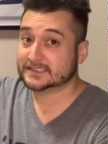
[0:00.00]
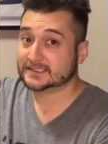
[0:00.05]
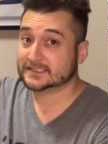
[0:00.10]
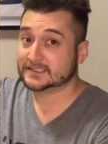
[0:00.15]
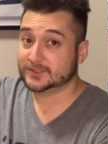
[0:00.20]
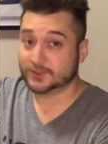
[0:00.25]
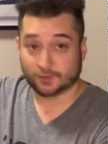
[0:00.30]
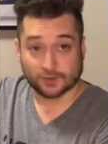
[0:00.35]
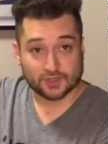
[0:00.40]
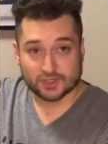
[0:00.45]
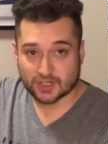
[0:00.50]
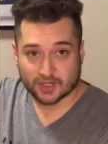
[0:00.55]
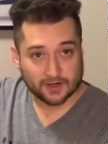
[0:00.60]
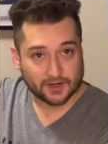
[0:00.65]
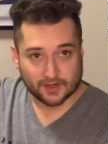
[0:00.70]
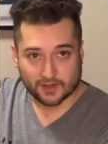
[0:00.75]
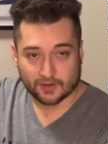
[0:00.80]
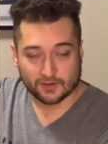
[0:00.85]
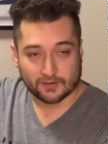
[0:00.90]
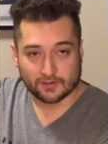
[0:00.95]
you are
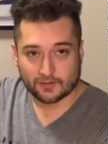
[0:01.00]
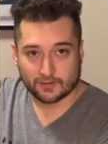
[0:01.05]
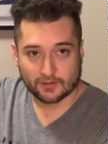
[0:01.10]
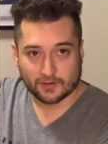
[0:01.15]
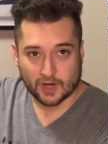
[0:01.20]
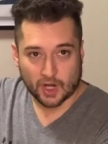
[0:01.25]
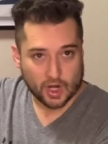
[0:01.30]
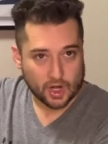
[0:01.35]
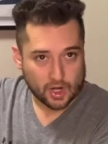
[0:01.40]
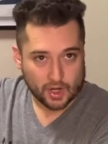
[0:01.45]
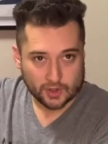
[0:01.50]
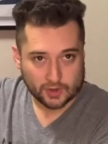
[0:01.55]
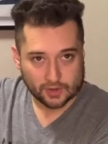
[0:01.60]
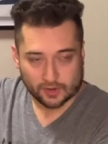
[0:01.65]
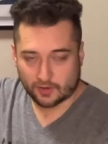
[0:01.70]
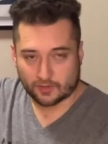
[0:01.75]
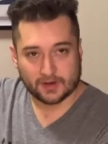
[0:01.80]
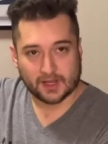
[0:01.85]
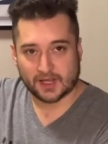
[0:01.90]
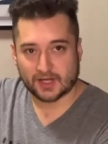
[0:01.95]
sharing your
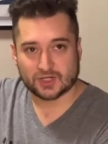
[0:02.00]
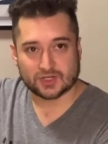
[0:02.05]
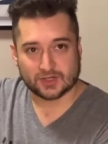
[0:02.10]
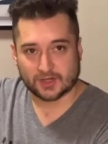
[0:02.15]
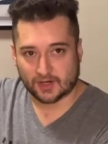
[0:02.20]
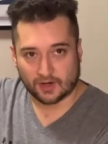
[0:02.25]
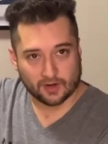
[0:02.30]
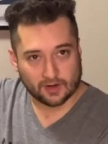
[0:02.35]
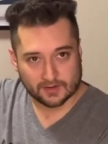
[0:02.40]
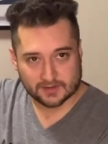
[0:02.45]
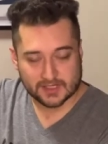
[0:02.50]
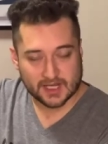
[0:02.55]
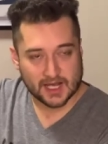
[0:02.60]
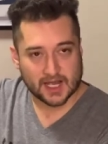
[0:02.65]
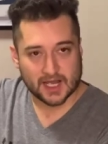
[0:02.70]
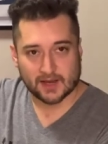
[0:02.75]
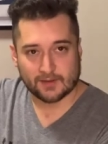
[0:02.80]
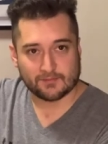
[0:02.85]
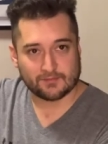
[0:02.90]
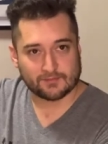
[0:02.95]
location at all
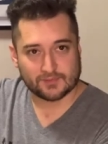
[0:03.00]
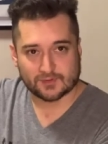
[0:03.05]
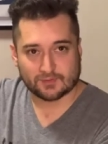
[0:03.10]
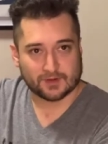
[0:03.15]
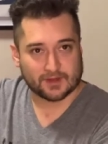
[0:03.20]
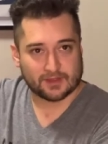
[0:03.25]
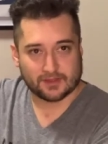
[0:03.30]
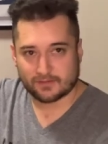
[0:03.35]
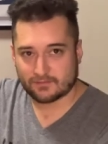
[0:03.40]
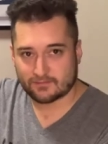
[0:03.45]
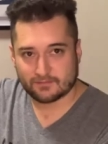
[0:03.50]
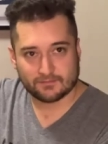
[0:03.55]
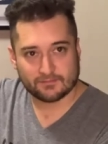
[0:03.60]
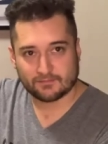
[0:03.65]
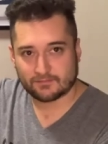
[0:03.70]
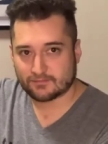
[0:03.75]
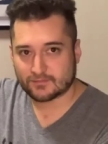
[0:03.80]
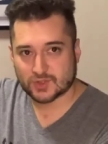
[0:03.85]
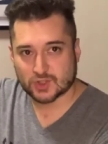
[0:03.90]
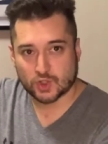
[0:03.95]
times with
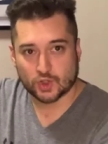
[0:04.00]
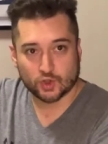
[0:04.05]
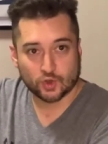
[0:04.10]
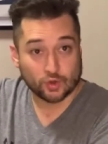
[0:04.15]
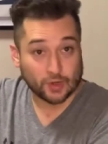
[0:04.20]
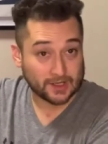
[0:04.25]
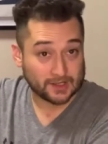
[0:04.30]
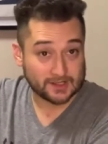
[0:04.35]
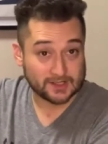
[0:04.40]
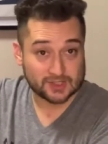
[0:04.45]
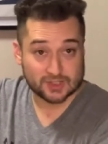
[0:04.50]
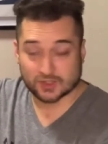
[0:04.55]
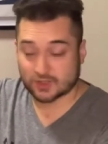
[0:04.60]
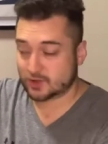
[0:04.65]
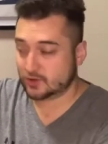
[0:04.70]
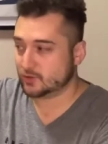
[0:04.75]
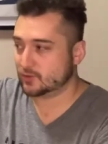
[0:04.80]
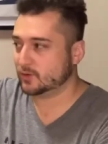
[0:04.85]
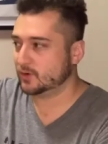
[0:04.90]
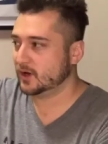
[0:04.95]
two, at least
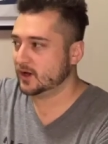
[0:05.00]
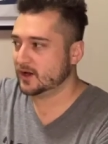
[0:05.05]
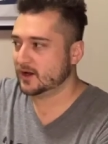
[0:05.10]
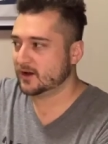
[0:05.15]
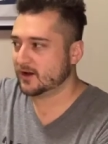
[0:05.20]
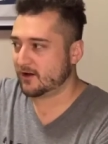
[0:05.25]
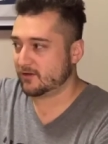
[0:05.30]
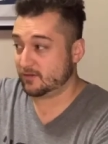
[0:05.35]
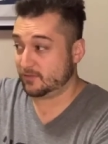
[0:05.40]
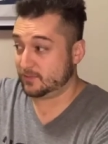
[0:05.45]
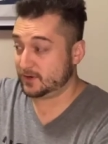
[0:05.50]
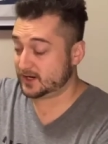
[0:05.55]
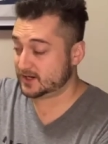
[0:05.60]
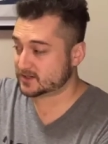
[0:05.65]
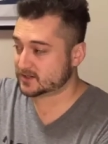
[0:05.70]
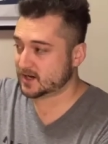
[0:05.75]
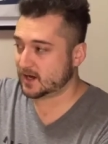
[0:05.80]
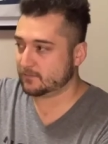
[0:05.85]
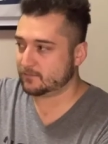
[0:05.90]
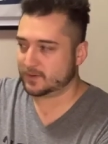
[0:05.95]
two of the
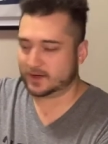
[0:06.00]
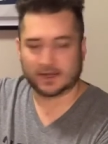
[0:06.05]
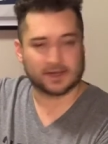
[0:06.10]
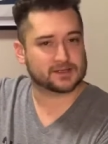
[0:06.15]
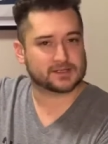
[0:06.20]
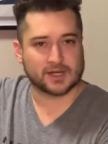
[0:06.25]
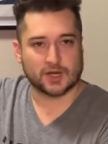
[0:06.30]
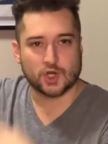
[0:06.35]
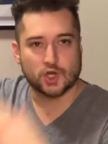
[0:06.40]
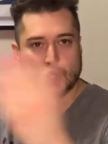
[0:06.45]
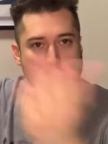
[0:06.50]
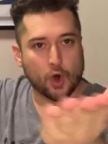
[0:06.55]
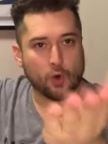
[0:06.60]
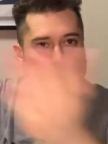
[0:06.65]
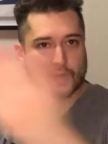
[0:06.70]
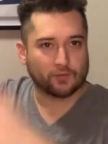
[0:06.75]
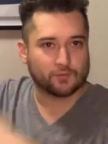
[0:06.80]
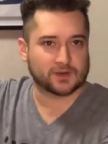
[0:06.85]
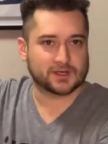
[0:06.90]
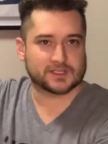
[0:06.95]
biggest companies, and no
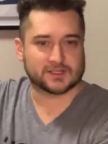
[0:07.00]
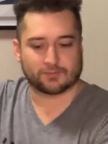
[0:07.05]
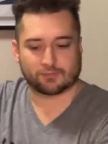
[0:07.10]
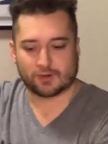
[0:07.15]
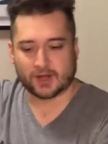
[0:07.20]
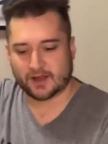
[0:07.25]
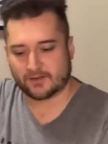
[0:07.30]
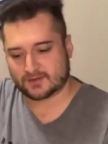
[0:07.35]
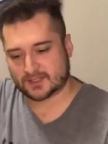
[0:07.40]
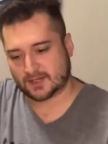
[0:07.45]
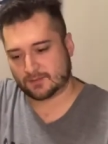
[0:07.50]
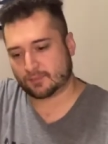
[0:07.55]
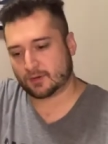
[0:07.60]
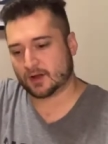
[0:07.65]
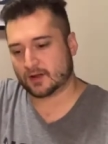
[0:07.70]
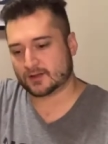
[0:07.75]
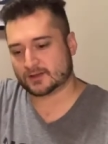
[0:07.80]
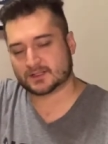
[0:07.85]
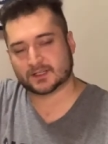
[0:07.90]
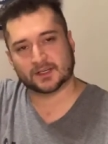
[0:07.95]
one reads the privacy
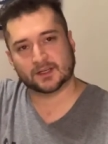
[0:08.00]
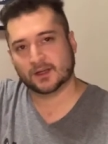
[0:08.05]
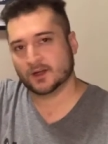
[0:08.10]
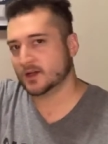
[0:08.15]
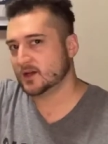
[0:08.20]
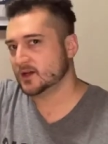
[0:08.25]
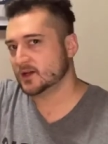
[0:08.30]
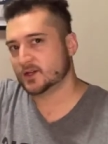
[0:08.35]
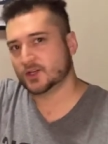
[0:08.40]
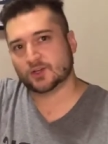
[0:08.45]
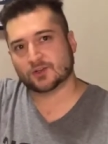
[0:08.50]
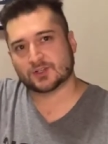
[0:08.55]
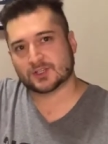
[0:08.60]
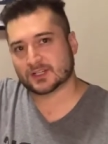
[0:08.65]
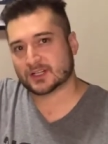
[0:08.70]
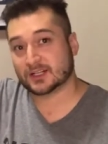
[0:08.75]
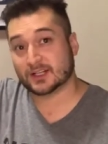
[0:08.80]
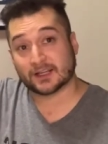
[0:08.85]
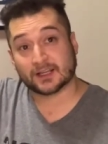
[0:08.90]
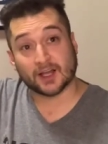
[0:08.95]
policy. You
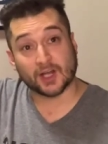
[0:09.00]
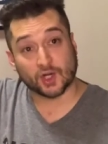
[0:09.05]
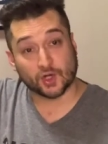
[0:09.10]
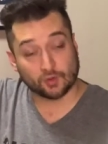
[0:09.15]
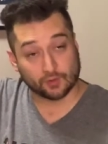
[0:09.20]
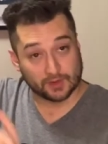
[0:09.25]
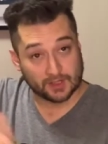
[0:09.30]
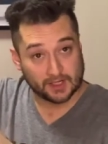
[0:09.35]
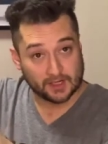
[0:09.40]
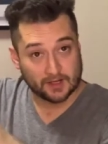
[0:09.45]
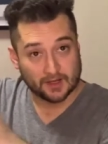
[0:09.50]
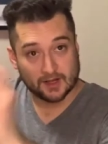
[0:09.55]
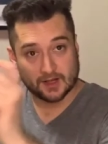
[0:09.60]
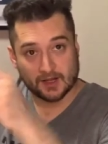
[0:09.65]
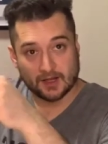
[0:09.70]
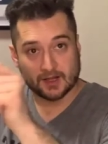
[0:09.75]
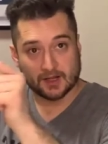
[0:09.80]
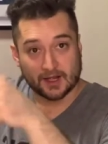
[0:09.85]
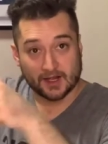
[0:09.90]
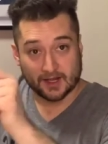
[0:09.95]
just click agree,
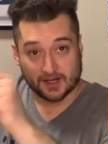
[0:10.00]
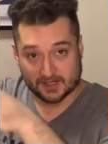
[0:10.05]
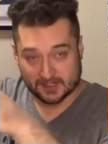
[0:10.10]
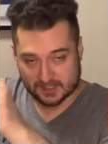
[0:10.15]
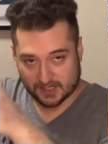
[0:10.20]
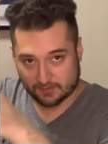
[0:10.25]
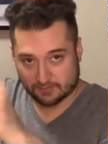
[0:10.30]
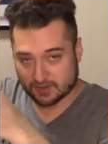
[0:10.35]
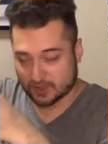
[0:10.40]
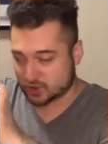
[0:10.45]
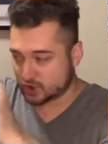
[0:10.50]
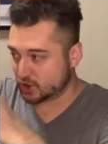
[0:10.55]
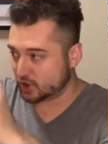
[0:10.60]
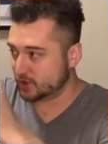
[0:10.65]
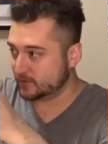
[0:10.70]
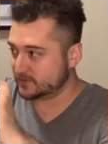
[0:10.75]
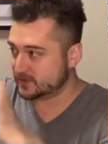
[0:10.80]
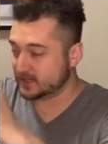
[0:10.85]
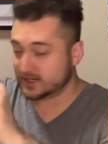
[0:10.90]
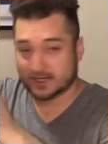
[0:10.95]
accept the
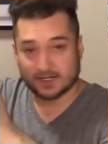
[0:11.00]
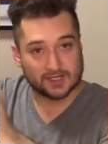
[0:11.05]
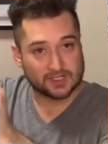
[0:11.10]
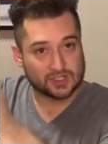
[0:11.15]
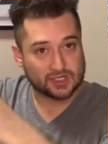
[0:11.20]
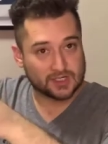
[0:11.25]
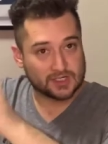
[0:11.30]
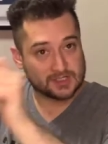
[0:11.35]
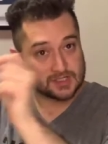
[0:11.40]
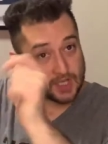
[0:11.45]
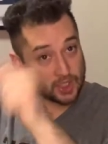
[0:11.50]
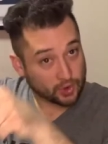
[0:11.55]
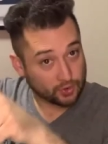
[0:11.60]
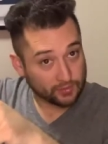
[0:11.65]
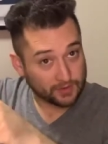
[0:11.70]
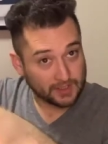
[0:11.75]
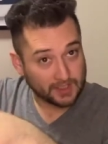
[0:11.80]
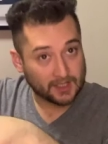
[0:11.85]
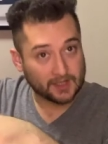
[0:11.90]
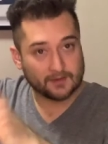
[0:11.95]
terms and conditions,
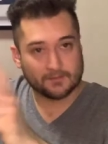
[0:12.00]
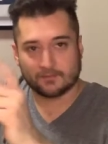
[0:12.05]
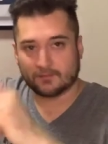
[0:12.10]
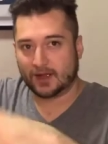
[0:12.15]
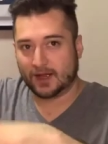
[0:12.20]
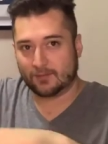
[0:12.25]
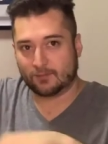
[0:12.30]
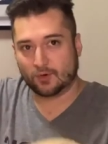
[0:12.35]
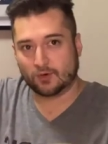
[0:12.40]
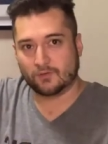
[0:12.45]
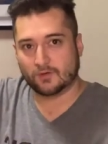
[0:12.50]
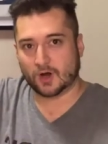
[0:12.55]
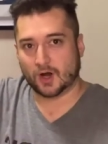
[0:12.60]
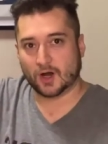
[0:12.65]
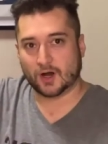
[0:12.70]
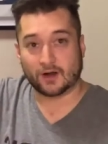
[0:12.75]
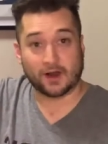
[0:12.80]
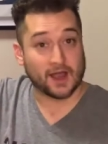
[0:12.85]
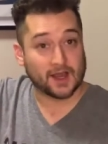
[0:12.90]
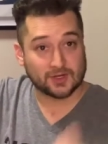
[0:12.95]
agree, and move
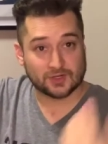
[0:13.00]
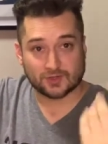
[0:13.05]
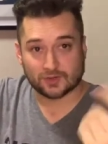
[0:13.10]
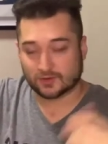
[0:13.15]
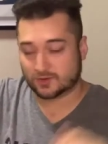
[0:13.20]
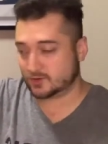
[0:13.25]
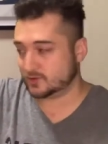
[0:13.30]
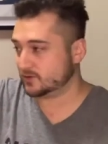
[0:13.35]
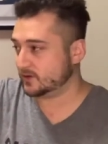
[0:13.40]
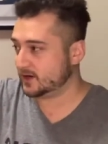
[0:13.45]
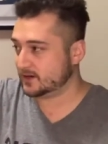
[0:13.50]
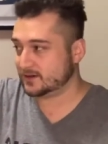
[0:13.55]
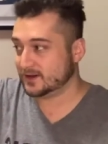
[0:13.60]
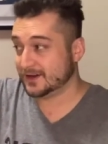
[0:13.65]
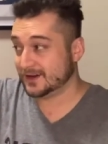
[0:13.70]
on. I sure do. I,